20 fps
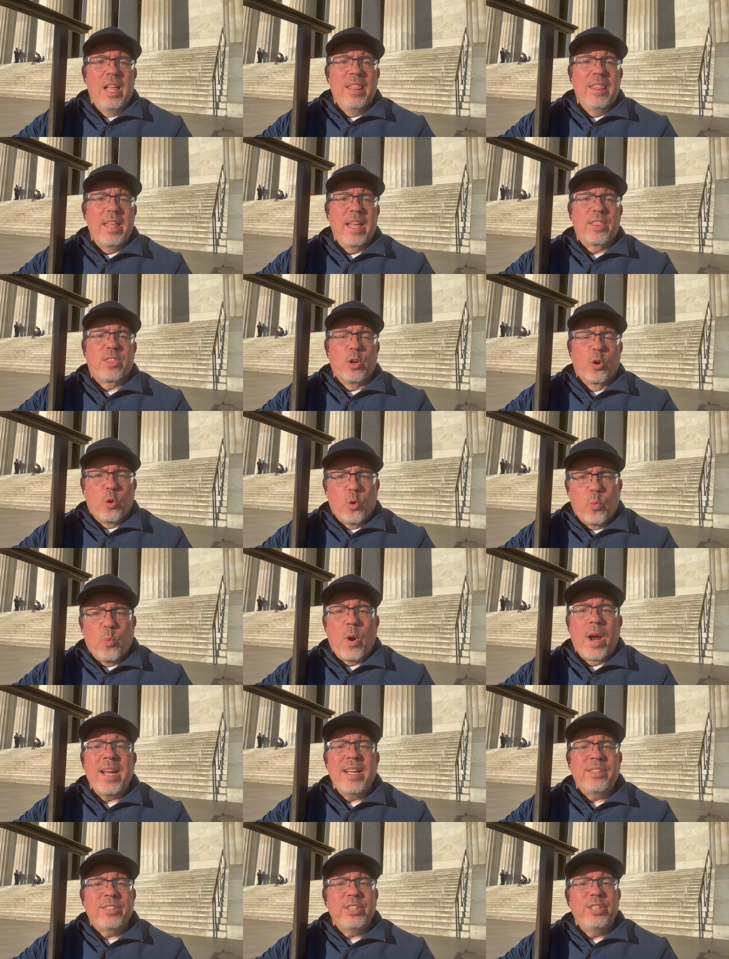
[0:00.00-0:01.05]
that the
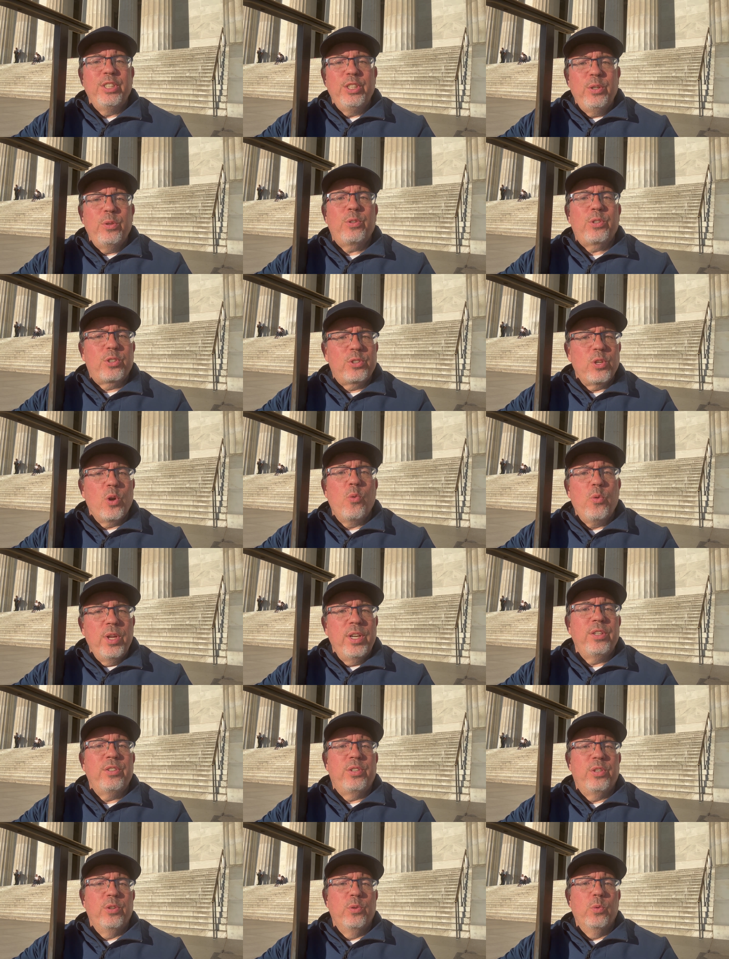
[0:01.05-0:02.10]
horizon you sow
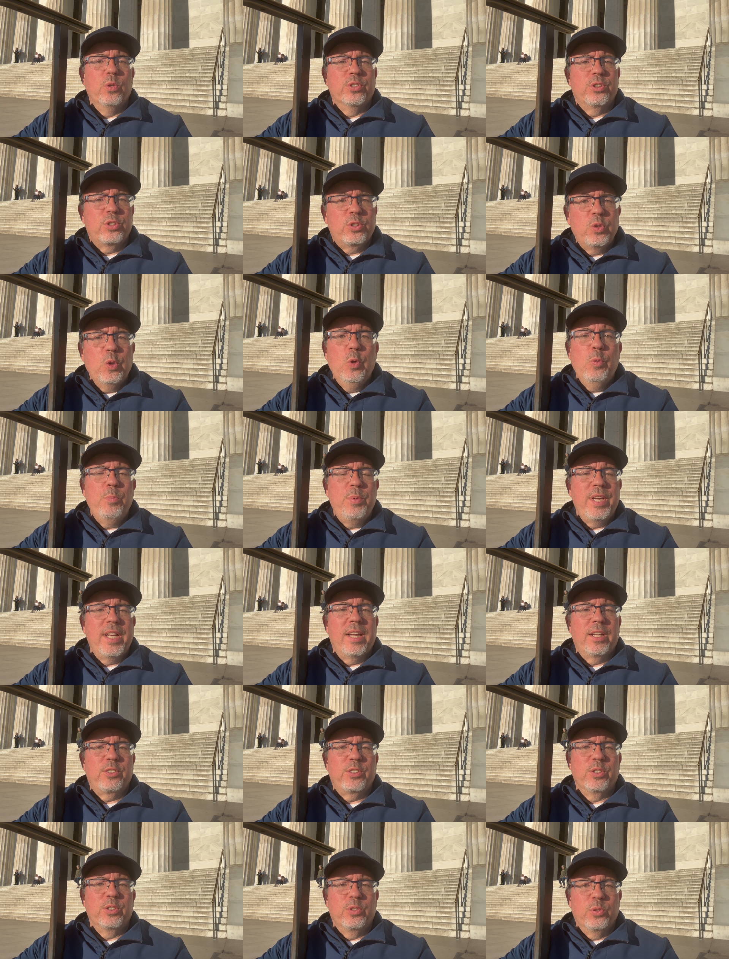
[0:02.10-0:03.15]
into will soon be
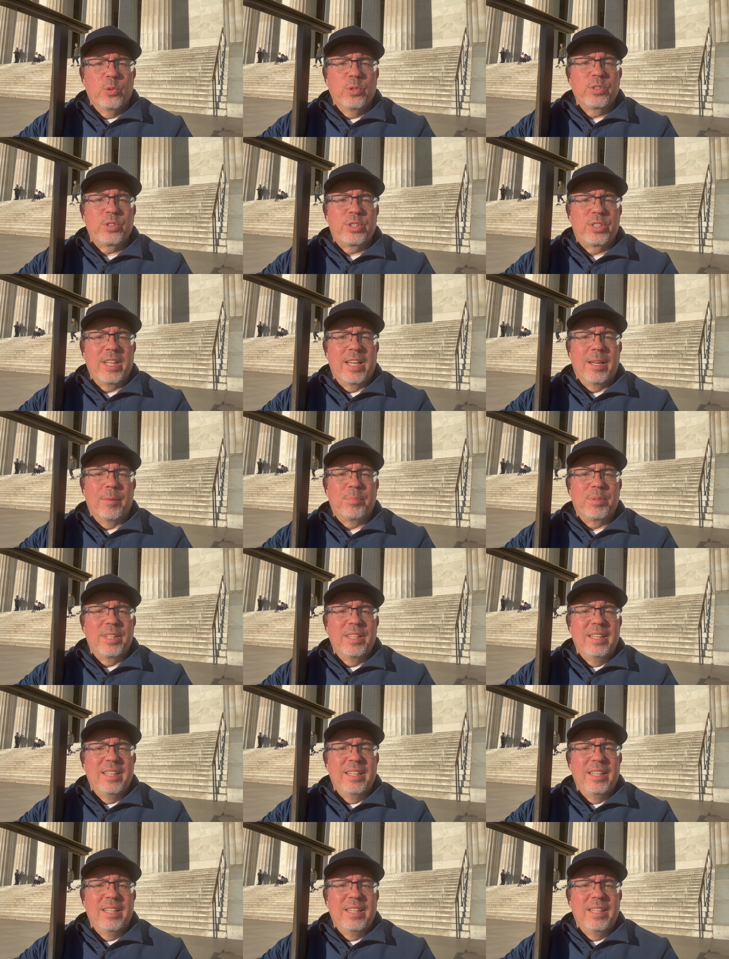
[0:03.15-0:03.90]
at your doorstep.